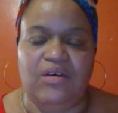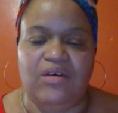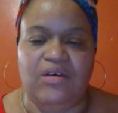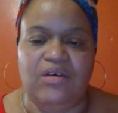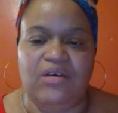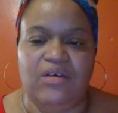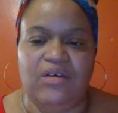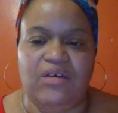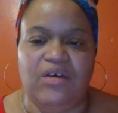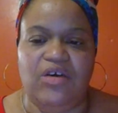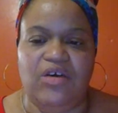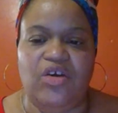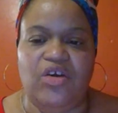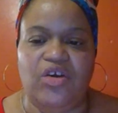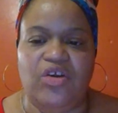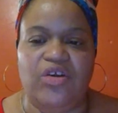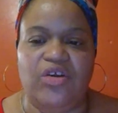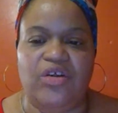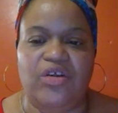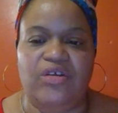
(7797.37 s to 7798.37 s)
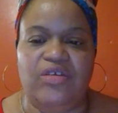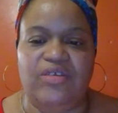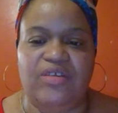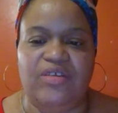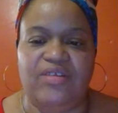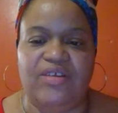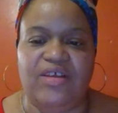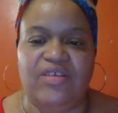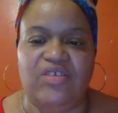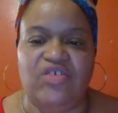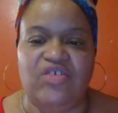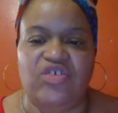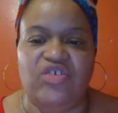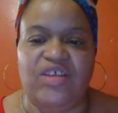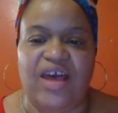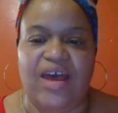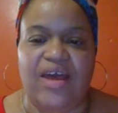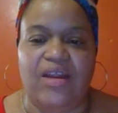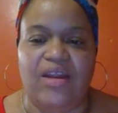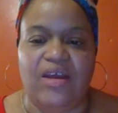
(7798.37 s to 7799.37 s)
concurs and says that she's had
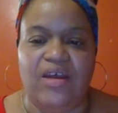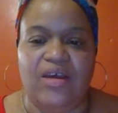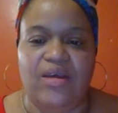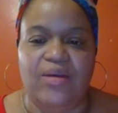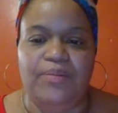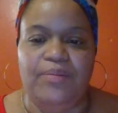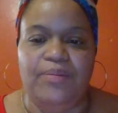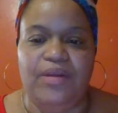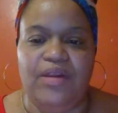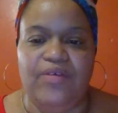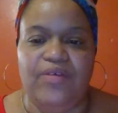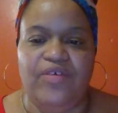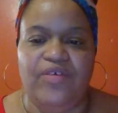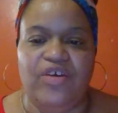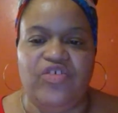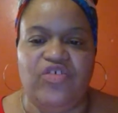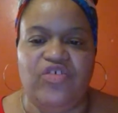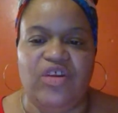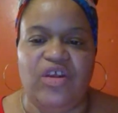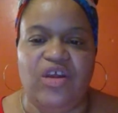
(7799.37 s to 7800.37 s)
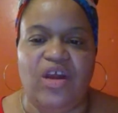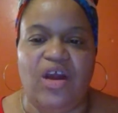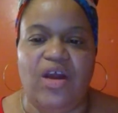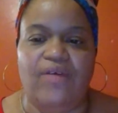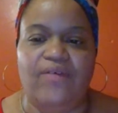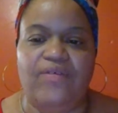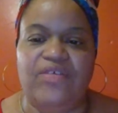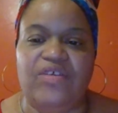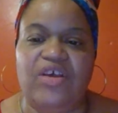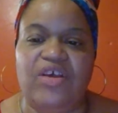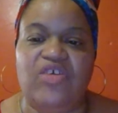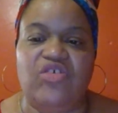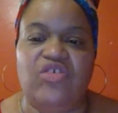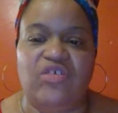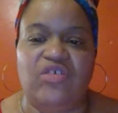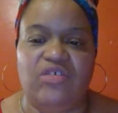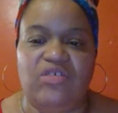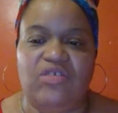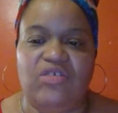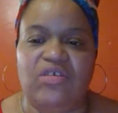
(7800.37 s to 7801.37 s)
many frustrating
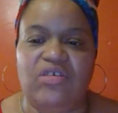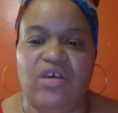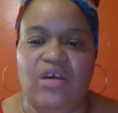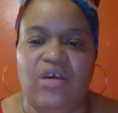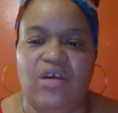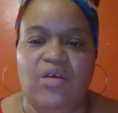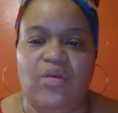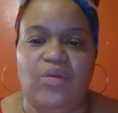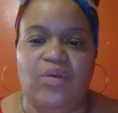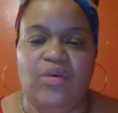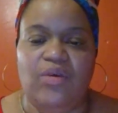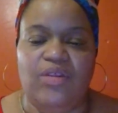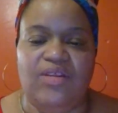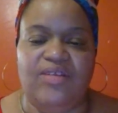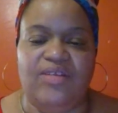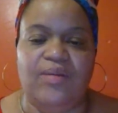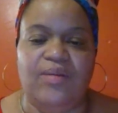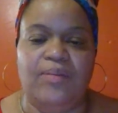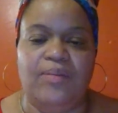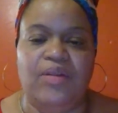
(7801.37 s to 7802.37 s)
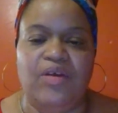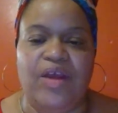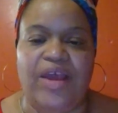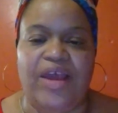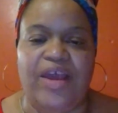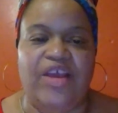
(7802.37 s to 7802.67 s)
conversations with a similar age